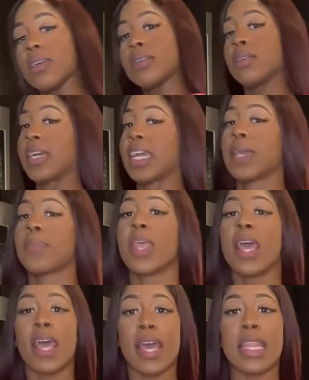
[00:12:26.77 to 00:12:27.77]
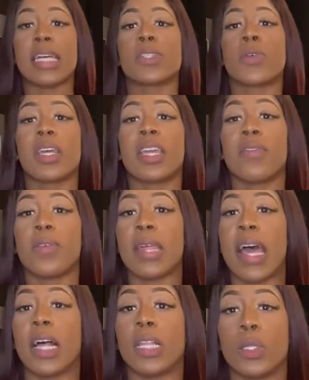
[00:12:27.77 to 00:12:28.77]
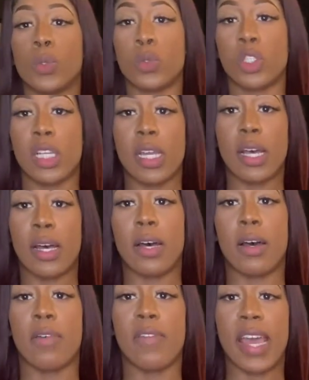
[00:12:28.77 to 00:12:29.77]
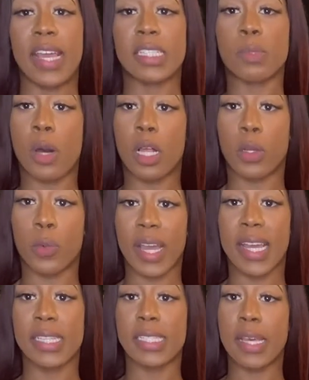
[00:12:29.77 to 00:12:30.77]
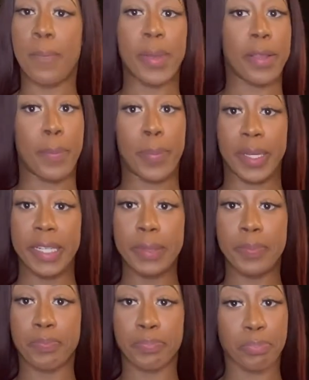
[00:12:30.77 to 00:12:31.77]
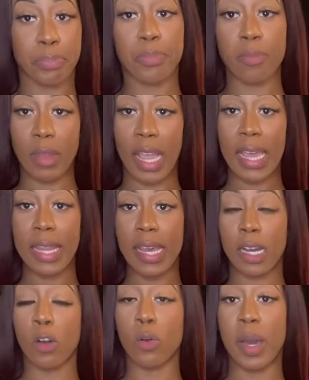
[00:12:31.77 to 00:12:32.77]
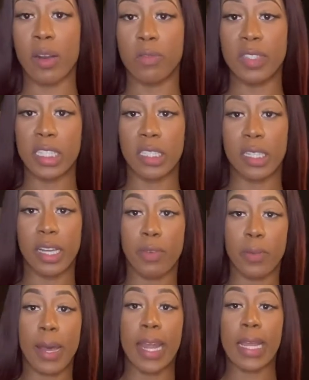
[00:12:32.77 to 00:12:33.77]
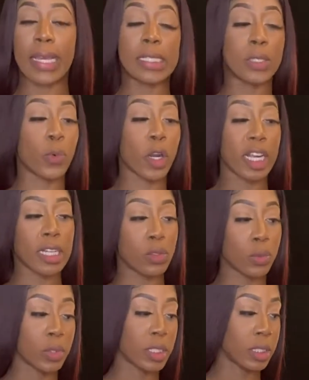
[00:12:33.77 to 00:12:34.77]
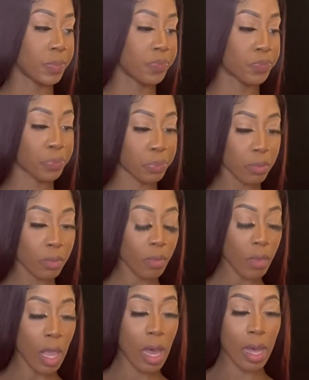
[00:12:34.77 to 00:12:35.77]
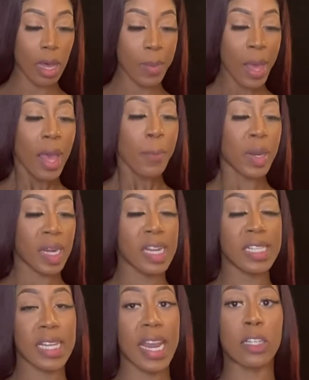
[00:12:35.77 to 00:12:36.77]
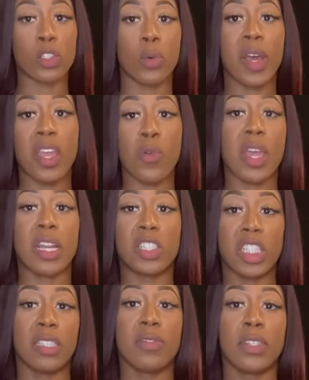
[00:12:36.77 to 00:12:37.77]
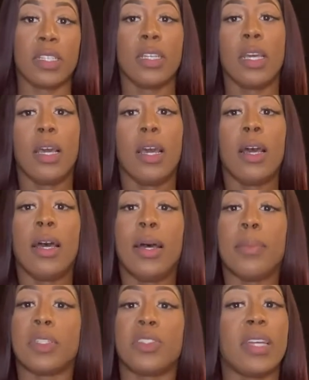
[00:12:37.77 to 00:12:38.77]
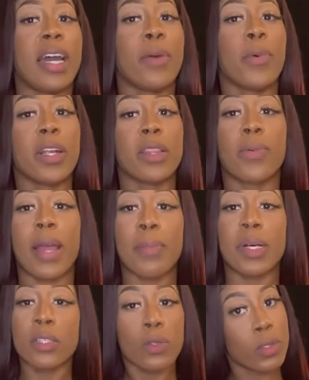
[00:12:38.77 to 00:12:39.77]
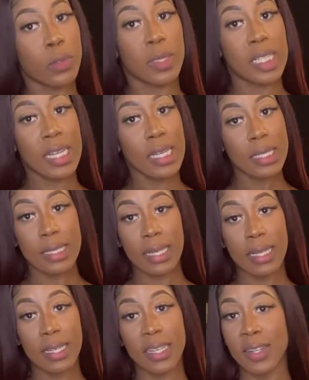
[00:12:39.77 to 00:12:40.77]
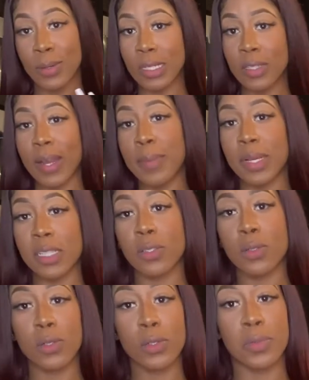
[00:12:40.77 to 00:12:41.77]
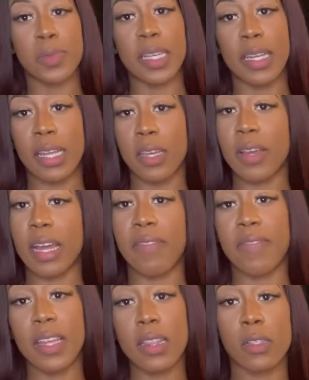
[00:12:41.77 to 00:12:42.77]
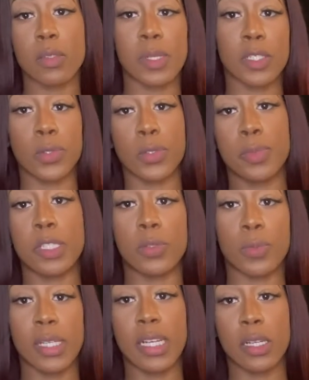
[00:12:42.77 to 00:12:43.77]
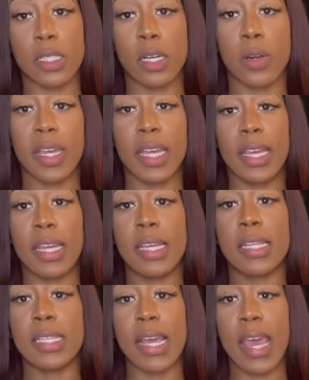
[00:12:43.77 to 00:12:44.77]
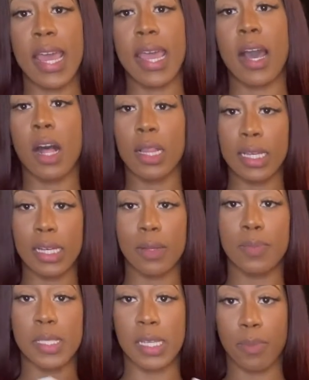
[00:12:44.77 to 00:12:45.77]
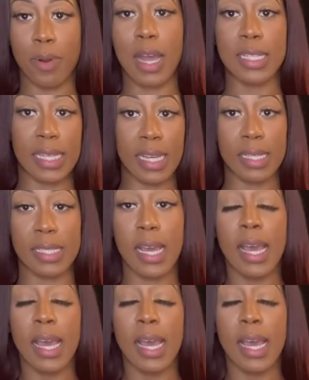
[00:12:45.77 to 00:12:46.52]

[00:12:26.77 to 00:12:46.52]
right? And that's going to give you that illusion of a smaller waist, a bigger butt, and that Coke bottle figure that everybody is working towards. But it is a natural way you can achieve it. But you got to work the right muscle groups, sis. Work the right muscle groups. And then you got to feed those muscle groups as well. So it is a all-encompassing process.